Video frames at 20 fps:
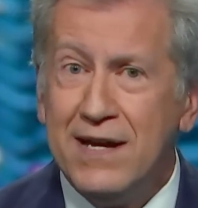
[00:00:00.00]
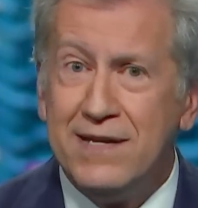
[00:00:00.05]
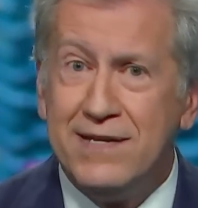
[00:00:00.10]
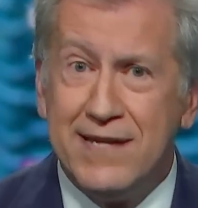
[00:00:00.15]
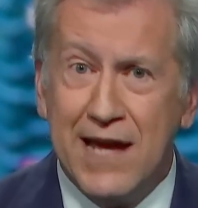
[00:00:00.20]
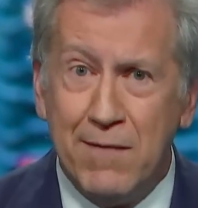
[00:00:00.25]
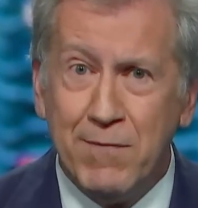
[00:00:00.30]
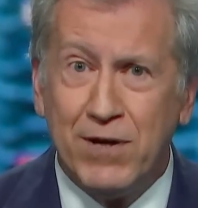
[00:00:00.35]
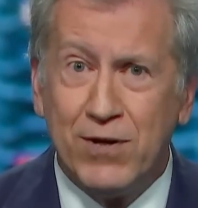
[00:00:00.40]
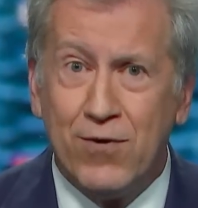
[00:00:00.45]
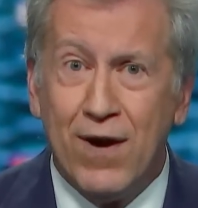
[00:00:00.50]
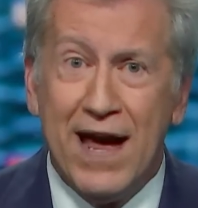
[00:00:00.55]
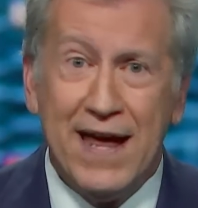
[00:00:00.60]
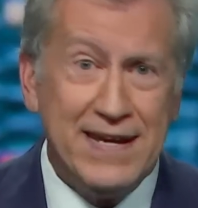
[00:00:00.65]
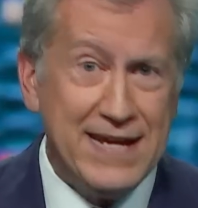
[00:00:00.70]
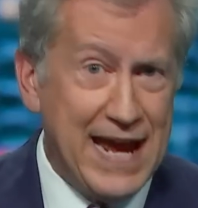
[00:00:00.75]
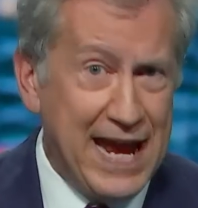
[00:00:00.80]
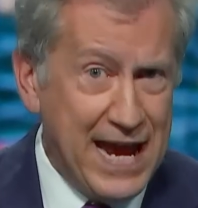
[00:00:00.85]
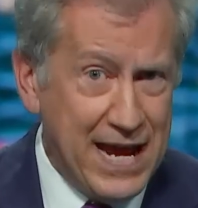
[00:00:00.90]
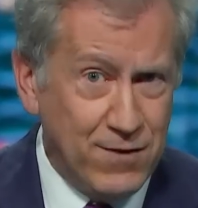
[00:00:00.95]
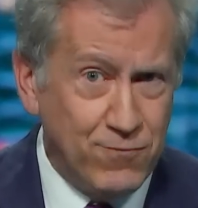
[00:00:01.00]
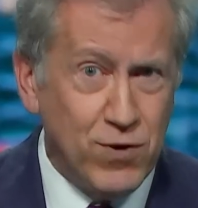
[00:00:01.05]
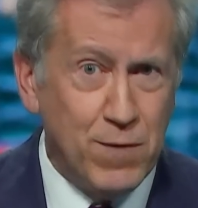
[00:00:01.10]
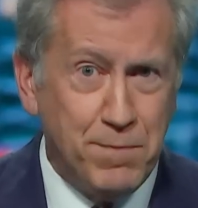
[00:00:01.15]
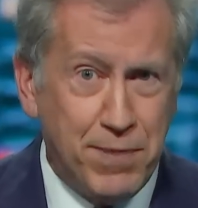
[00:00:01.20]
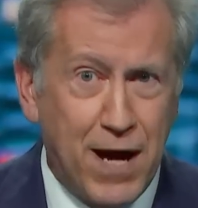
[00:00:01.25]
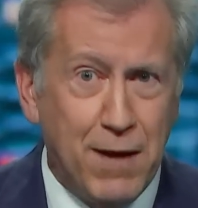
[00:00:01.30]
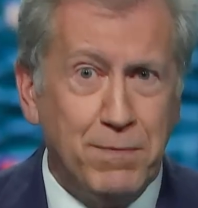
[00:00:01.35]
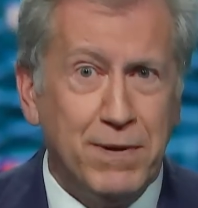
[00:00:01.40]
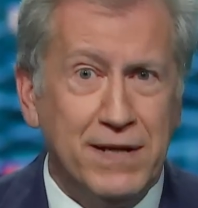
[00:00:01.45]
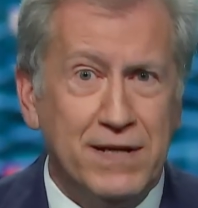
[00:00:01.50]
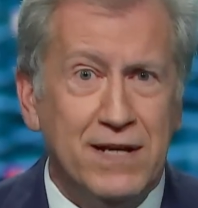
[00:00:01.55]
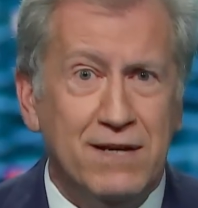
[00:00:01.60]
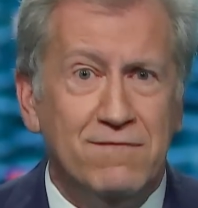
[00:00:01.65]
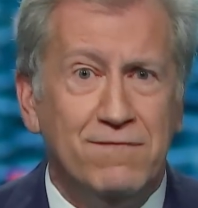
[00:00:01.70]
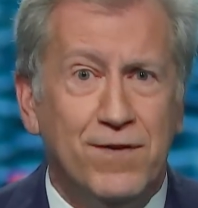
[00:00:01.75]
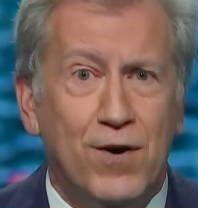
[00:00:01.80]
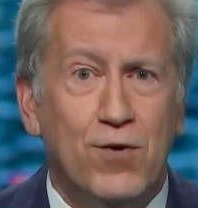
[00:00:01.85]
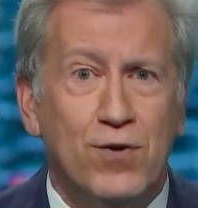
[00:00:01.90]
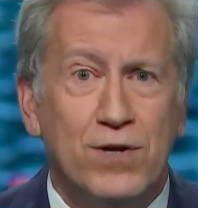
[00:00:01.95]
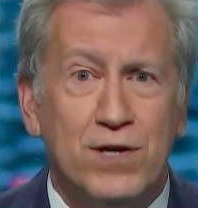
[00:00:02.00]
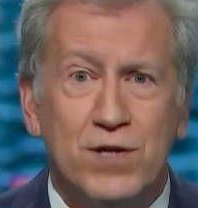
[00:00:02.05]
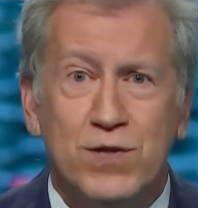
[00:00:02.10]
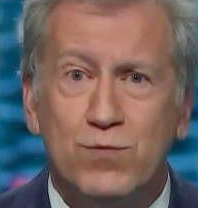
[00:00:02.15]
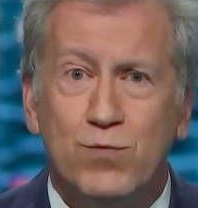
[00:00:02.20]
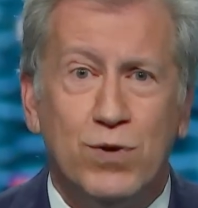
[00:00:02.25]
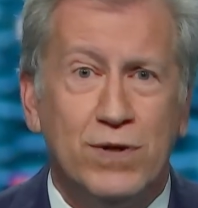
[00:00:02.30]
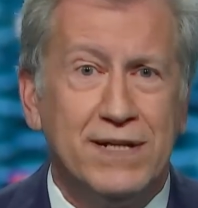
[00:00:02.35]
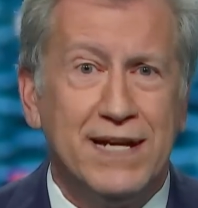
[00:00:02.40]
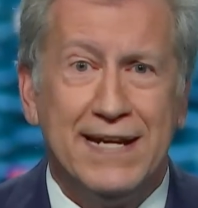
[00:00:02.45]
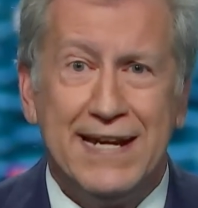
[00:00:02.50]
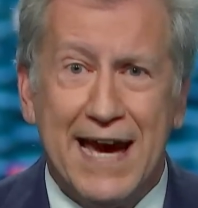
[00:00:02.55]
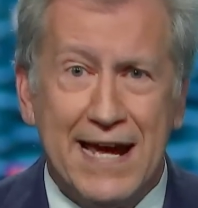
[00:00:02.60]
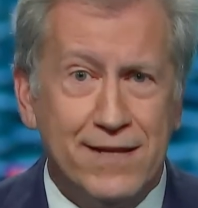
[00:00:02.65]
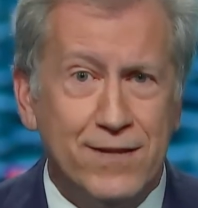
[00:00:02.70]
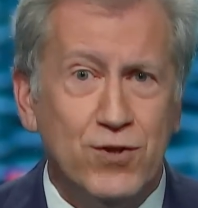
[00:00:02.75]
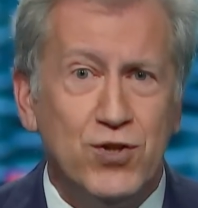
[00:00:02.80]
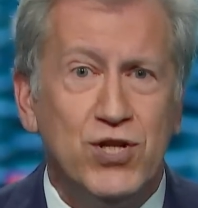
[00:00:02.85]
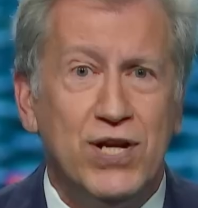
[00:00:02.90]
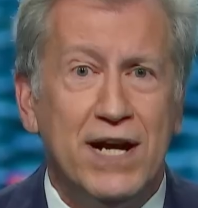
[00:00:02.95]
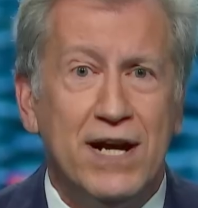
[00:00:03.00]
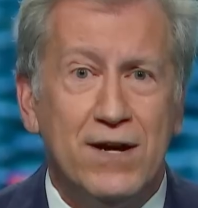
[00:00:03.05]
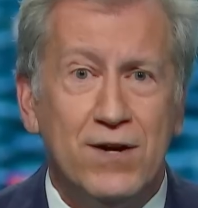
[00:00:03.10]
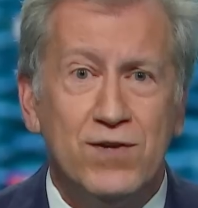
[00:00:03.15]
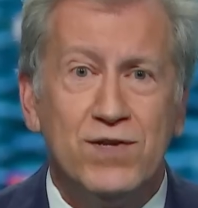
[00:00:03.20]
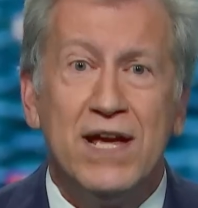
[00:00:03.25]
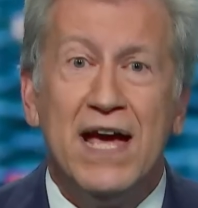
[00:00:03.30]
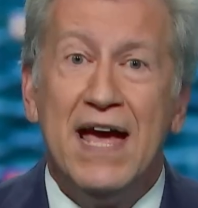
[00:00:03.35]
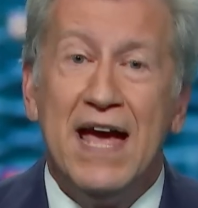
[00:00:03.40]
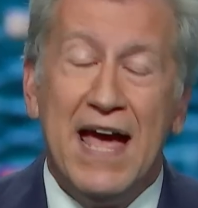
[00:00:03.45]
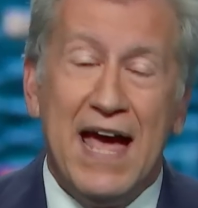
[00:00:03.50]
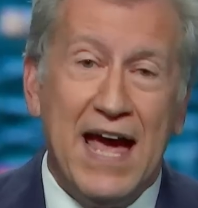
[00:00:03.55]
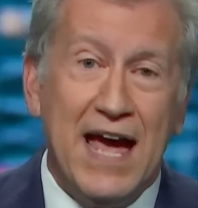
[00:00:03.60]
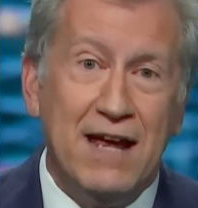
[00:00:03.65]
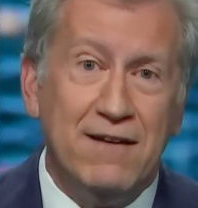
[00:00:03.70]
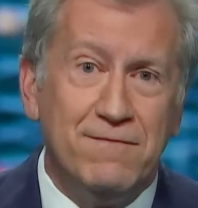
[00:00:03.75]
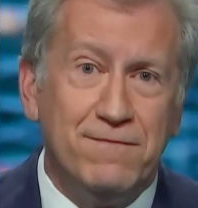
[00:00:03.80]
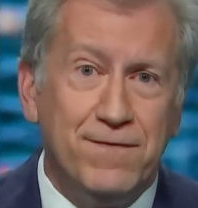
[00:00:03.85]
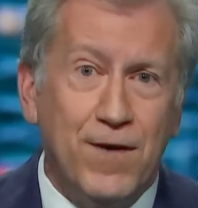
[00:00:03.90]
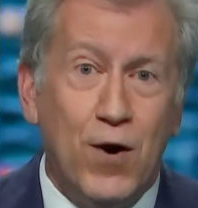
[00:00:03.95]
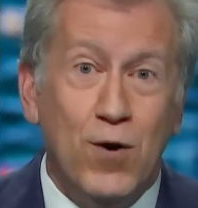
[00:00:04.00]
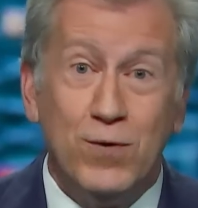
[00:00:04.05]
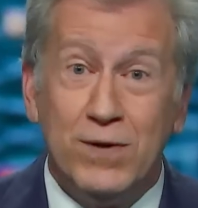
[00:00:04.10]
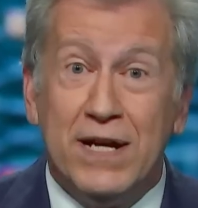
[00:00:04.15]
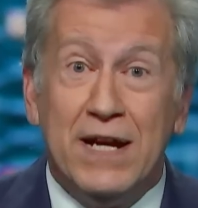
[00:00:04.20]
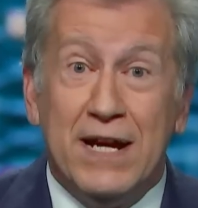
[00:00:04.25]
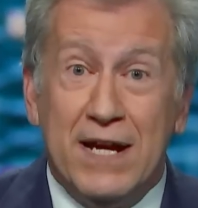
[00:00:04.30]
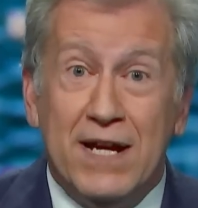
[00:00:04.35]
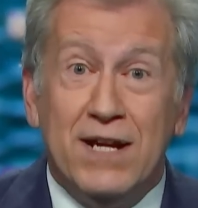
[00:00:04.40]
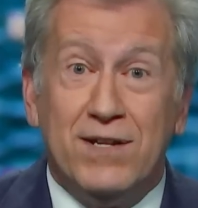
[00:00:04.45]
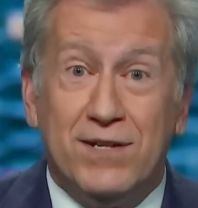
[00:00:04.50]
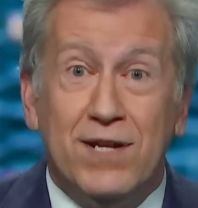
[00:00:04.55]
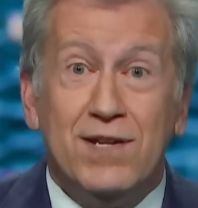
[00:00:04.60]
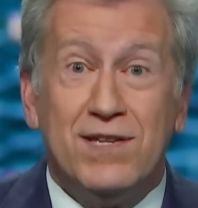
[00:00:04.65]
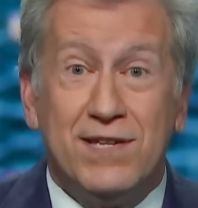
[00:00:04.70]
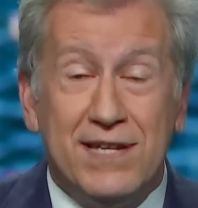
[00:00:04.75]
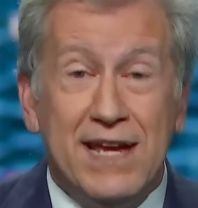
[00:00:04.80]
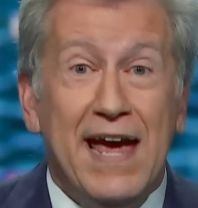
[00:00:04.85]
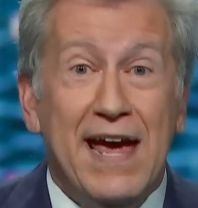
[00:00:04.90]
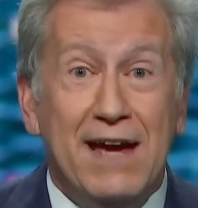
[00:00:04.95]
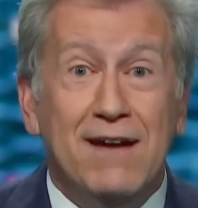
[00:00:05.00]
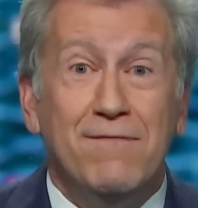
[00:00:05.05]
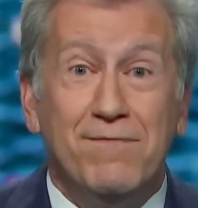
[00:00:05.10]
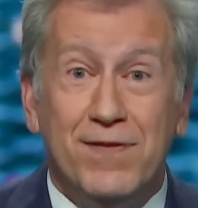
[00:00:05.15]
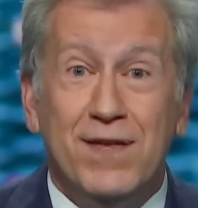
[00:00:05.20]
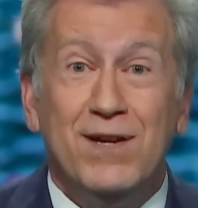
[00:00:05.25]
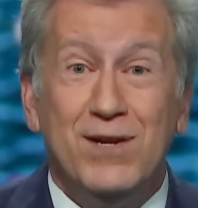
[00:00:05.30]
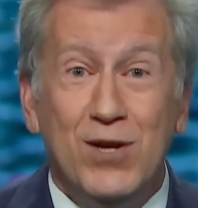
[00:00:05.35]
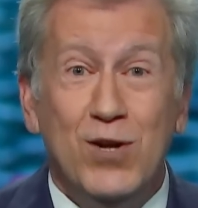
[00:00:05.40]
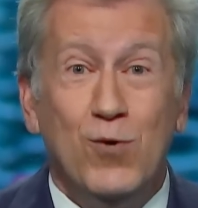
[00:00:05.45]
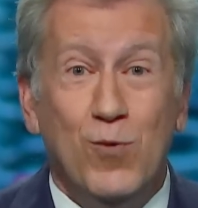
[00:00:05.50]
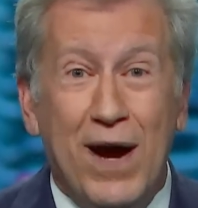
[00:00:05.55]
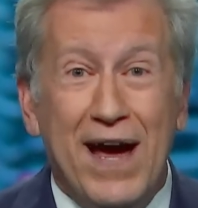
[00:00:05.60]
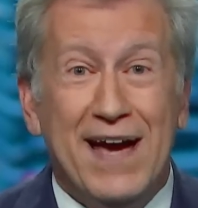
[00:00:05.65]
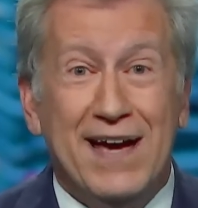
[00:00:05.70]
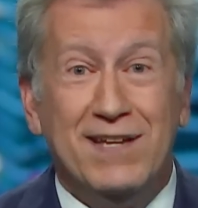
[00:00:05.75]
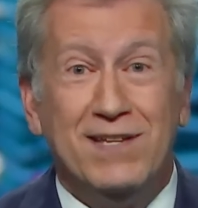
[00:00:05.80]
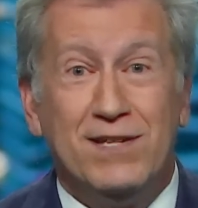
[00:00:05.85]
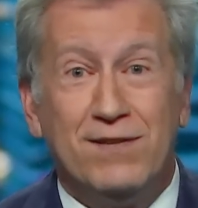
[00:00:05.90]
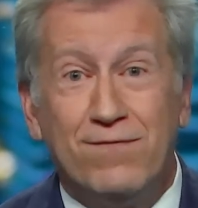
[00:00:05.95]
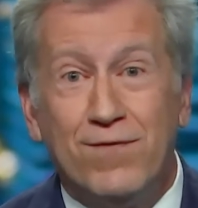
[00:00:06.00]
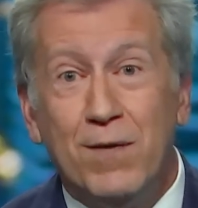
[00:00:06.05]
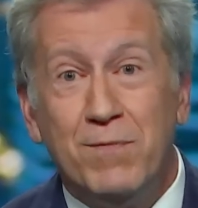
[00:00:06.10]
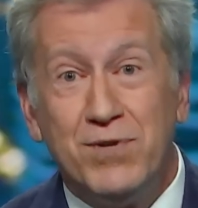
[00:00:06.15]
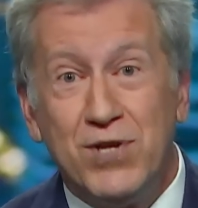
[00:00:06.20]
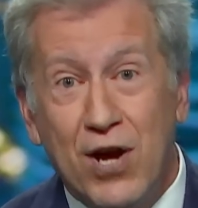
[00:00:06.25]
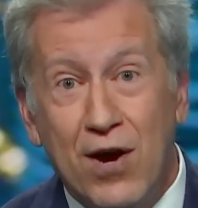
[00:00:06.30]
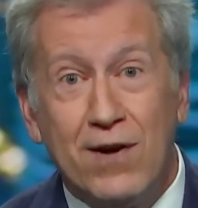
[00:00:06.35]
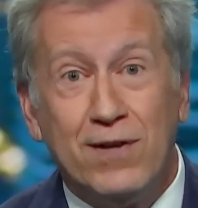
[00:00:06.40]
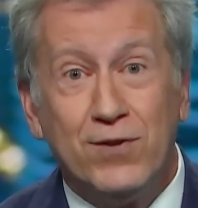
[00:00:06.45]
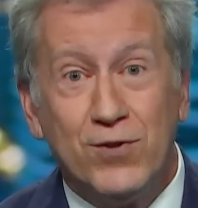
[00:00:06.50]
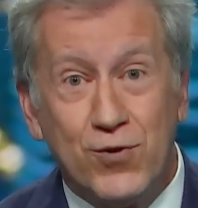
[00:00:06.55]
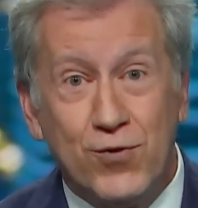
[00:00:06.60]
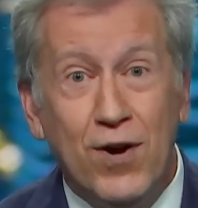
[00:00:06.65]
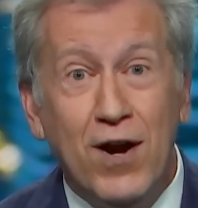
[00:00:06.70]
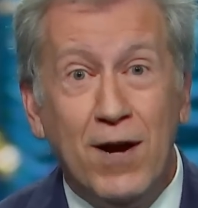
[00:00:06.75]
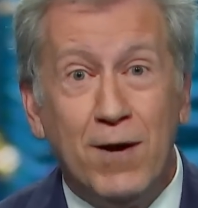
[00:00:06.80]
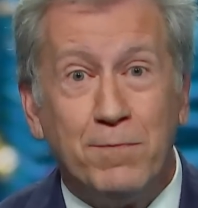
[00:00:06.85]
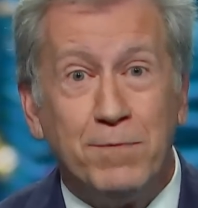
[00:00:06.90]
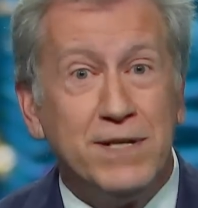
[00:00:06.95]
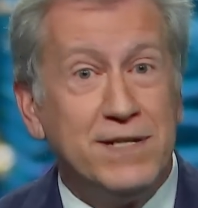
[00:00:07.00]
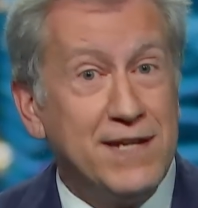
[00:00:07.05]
Democrat and Republican voters, will get out of their chairs and vote to save the U.S. from Donald Trump.